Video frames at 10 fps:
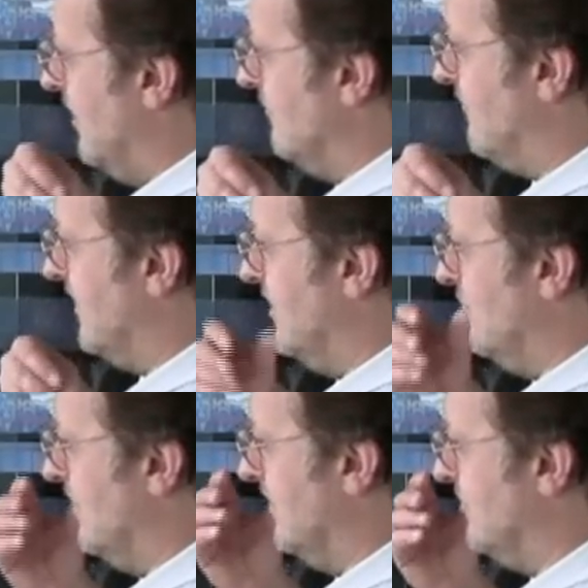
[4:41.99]
hopefully
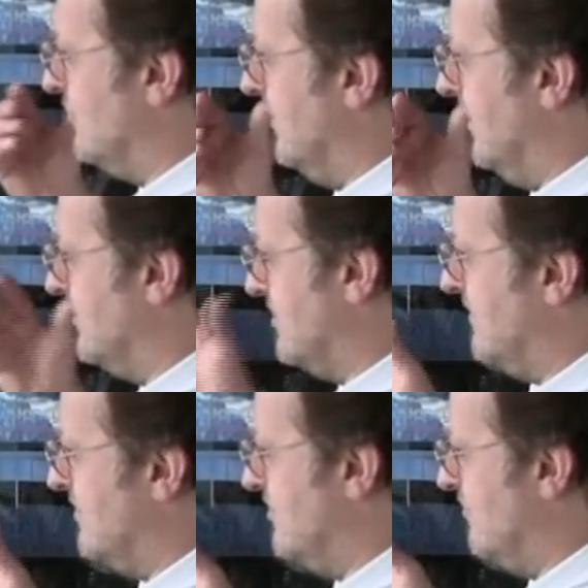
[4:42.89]
you weren't joining
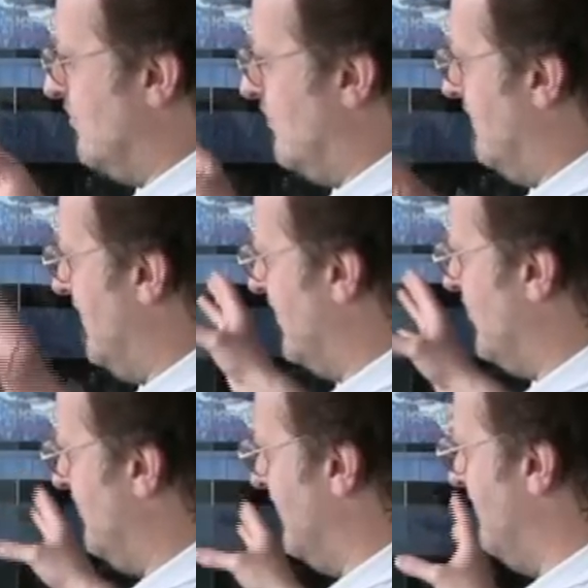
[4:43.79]
just because you thought, well, I might
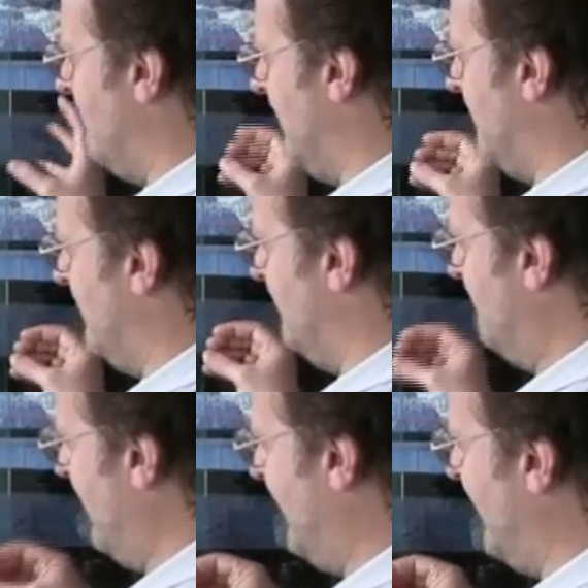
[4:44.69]
copy them and make a bit
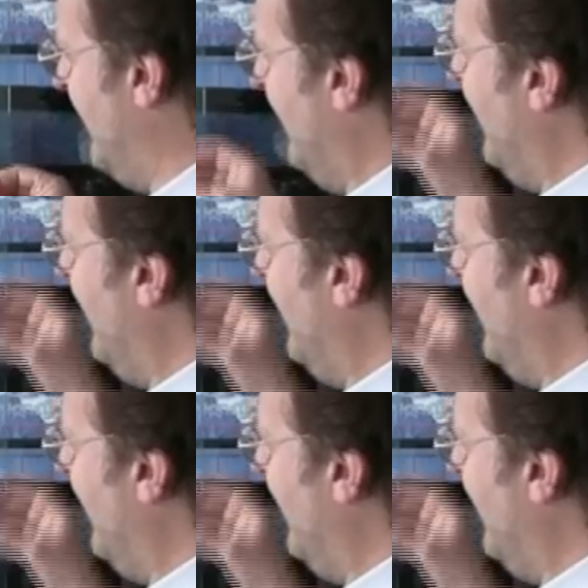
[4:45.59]
of money.